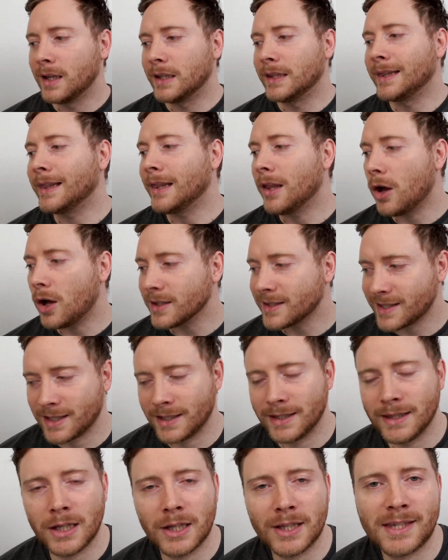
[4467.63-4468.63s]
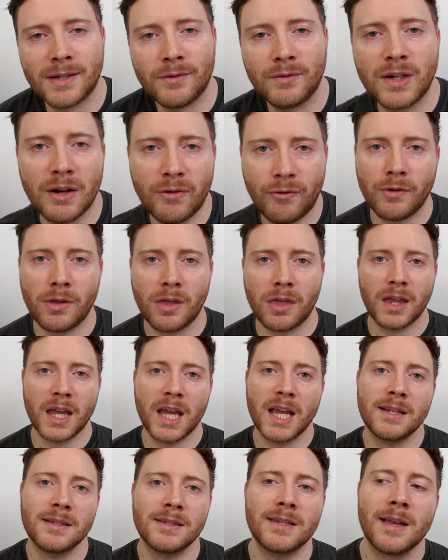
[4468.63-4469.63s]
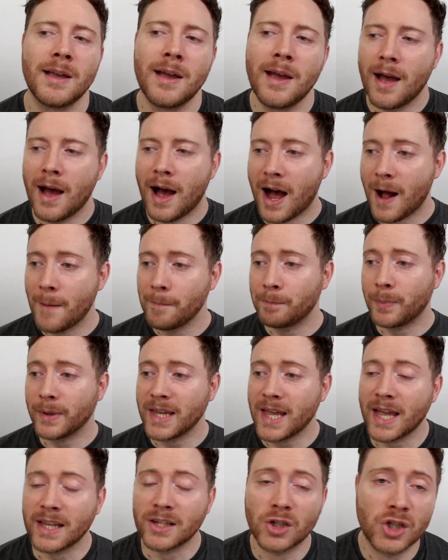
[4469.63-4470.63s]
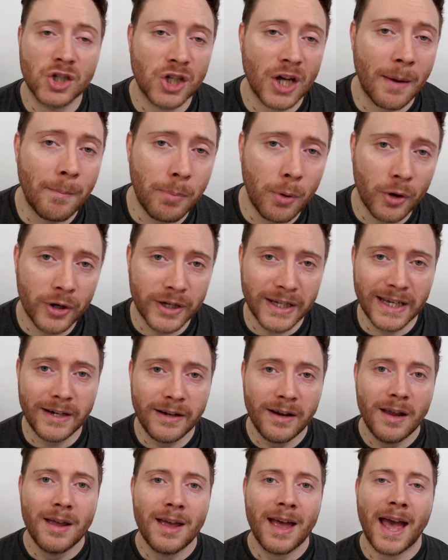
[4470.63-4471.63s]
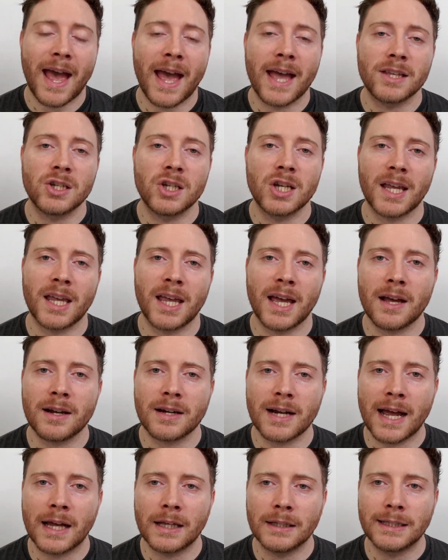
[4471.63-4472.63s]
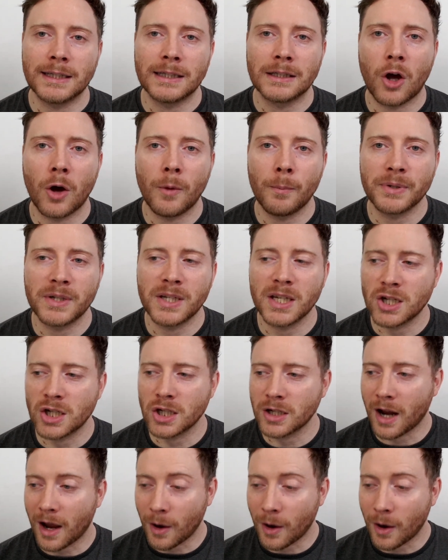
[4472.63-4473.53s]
Lots and lots of different things. But yeah, jump on in and check out our little competition.